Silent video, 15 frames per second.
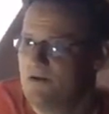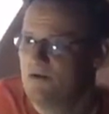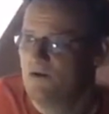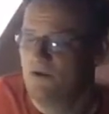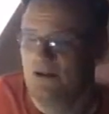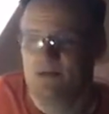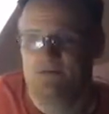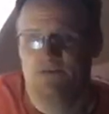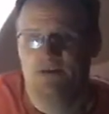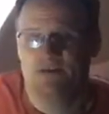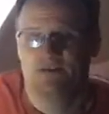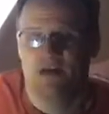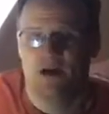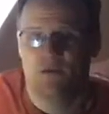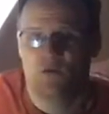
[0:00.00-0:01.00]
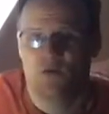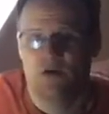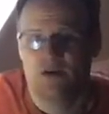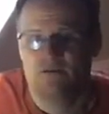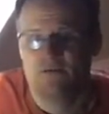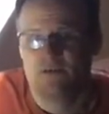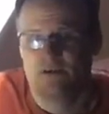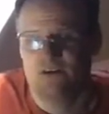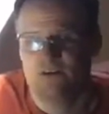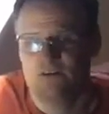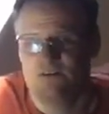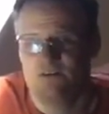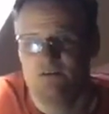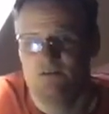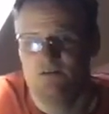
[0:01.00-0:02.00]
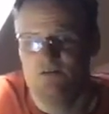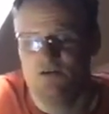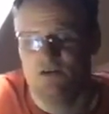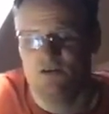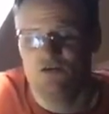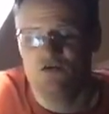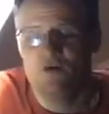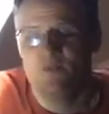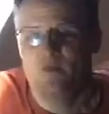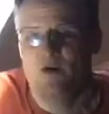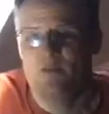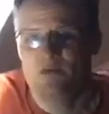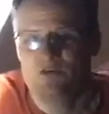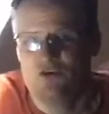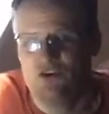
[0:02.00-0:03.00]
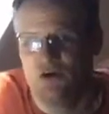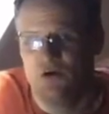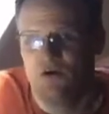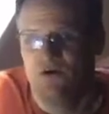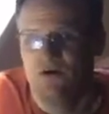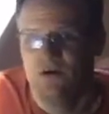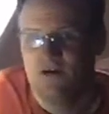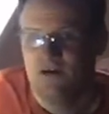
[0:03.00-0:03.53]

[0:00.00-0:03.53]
like FaceTime or whatever, you can do a puppet show